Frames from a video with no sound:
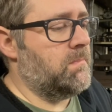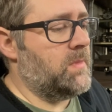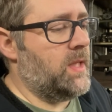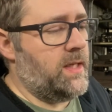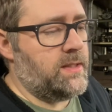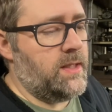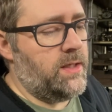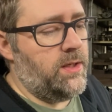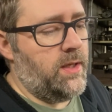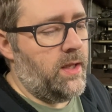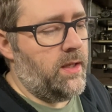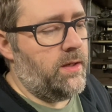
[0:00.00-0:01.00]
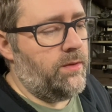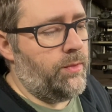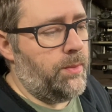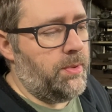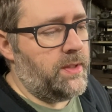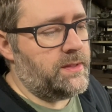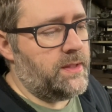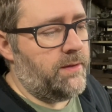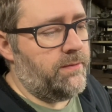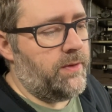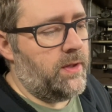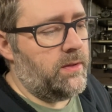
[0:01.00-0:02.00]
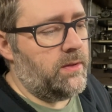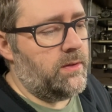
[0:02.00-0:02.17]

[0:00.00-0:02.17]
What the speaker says: Like I said, you gotta replace that front